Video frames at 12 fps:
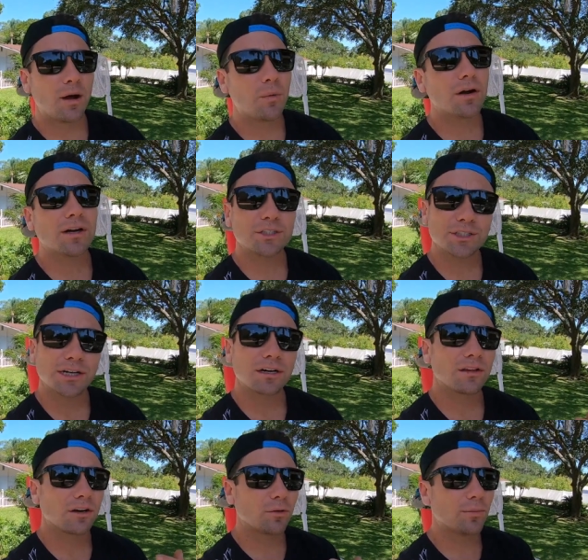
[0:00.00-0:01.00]
I wanted to share
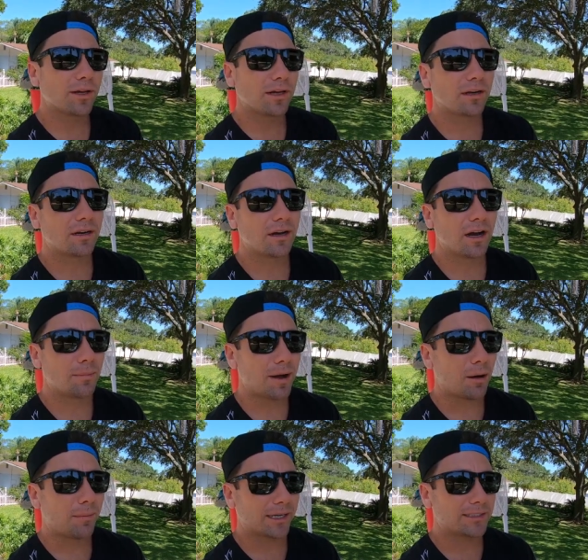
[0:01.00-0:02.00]
a little bit
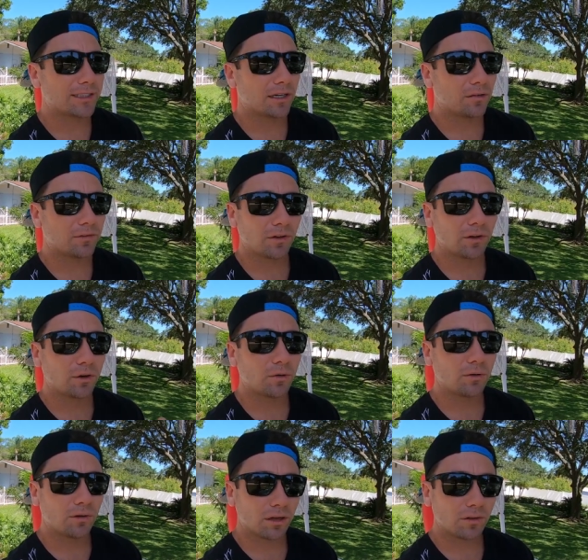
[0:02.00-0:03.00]
about myself, a
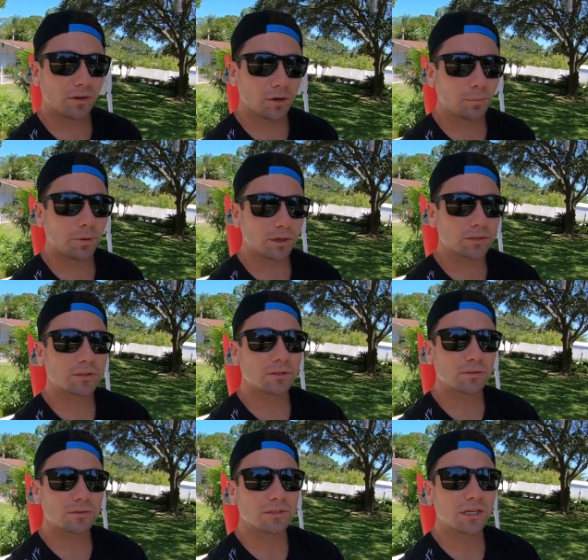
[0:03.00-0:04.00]
little
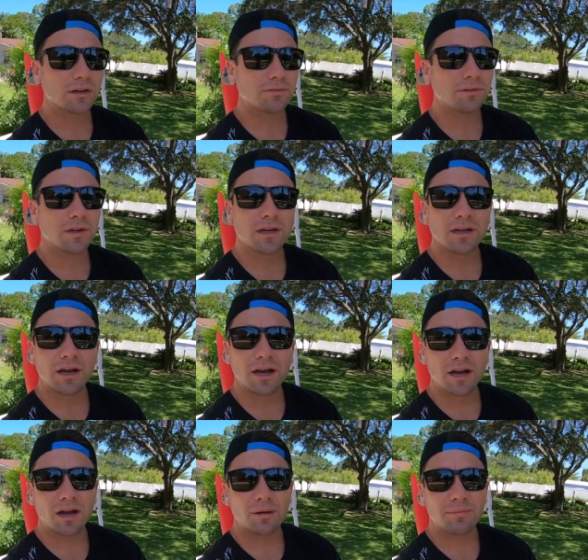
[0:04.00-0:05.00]
personal stuff
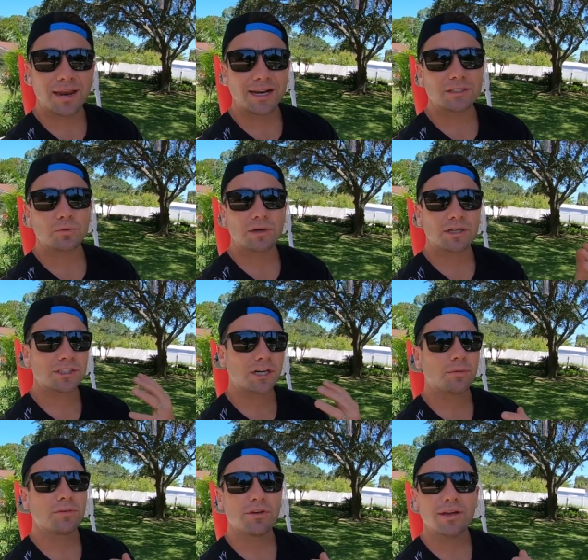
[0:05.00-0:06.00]
that I just want to
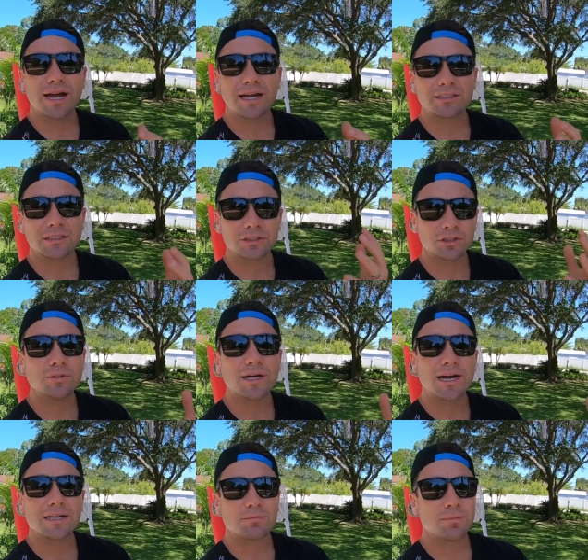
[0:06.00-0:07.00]
share with you guys, because you
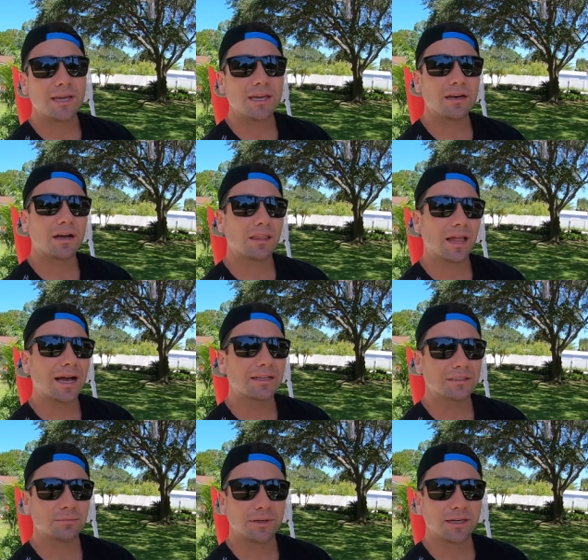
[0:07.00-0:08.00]
guys mean a
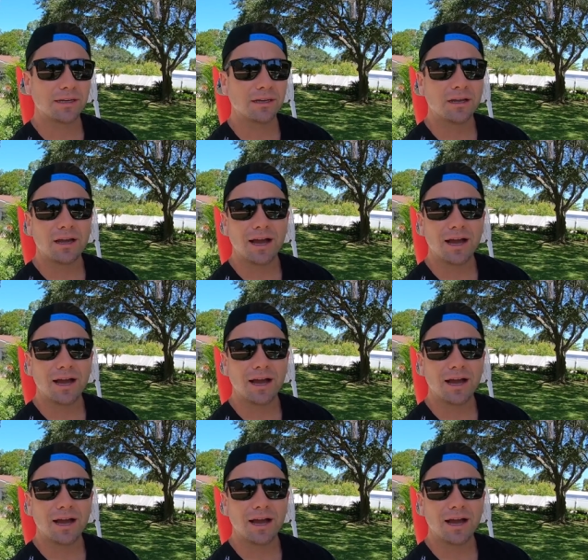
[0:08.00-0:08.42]
lot to me.